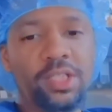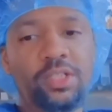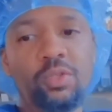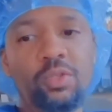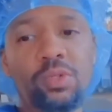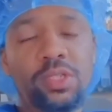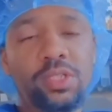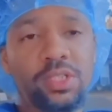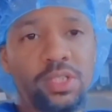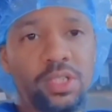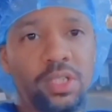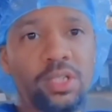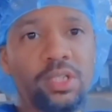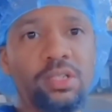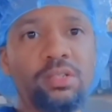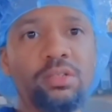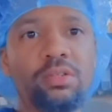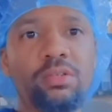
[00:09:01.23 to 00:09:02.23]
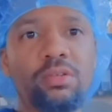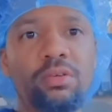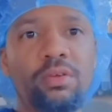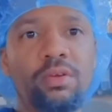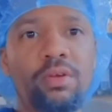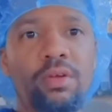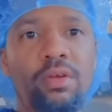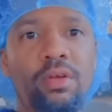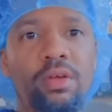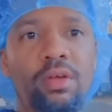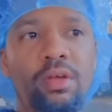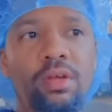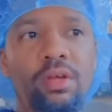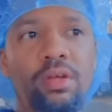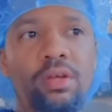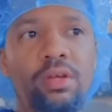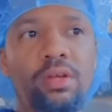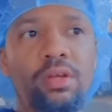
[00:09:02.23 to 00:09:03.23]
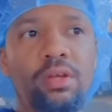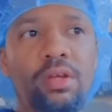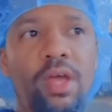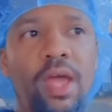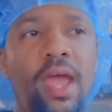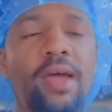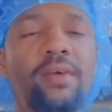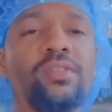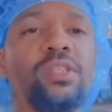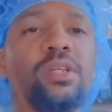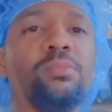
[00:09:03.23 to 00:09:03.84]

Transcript: as you can see, have